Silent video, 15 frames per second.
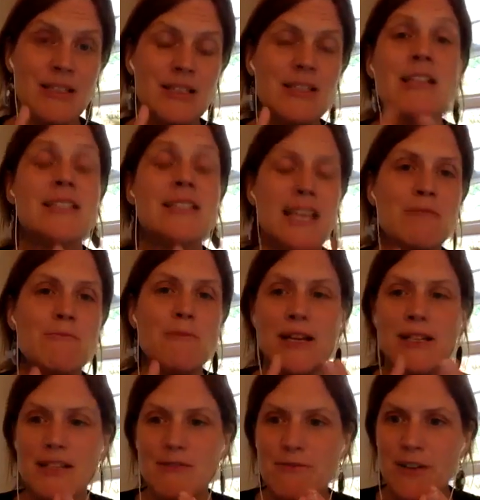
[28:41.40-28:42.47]

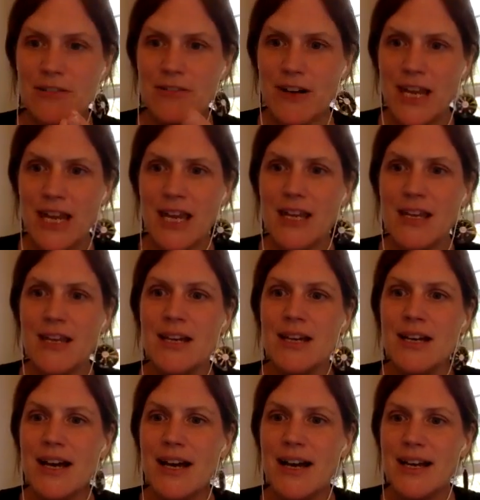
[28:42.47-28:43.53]
state-wise and federally.
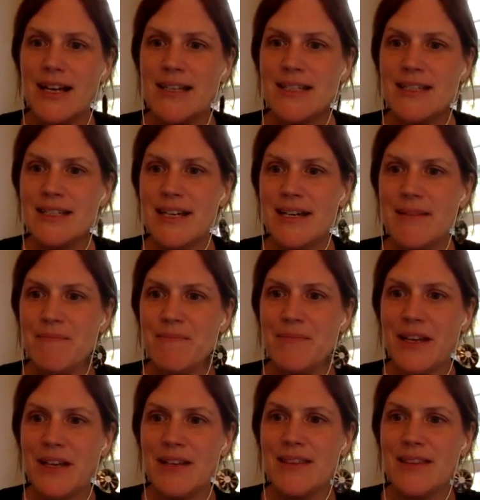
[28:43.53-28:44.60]
And
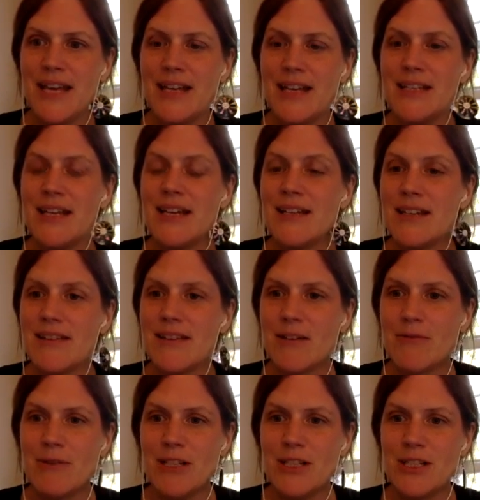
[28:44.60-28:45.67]
then another
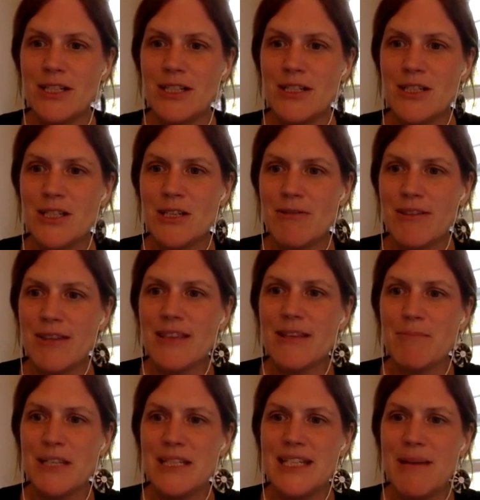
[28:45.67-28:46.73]
question: do you think the
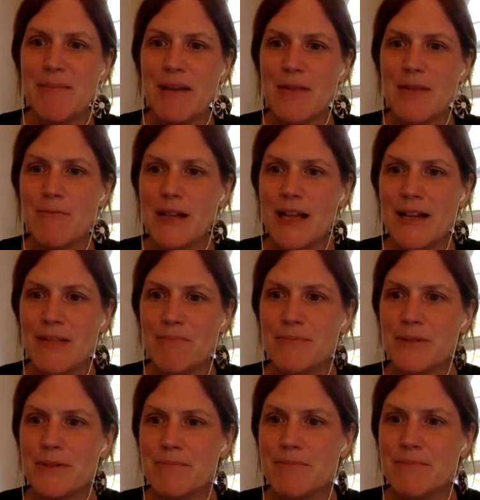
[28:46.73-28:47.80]
pandemic will help
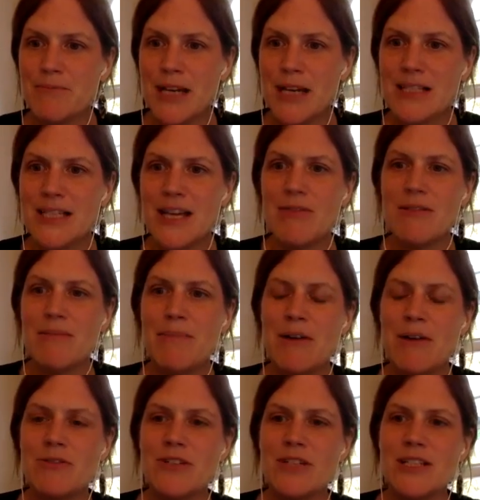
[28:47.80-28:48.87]
break down the
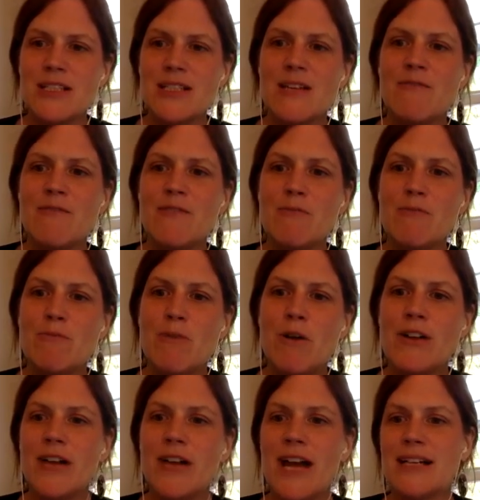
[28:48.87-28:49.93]
boundaries and view
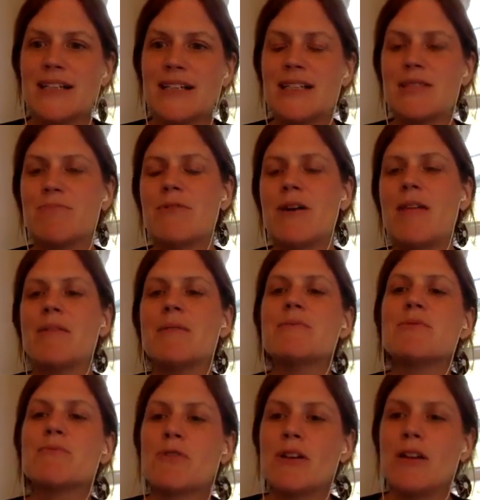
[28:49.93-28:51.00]
water access problems
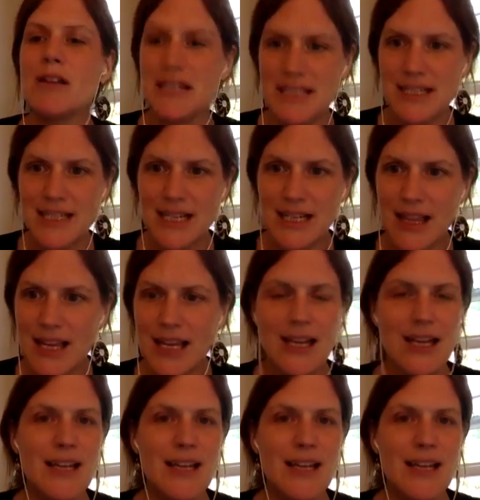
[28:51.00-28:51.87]
more holistically?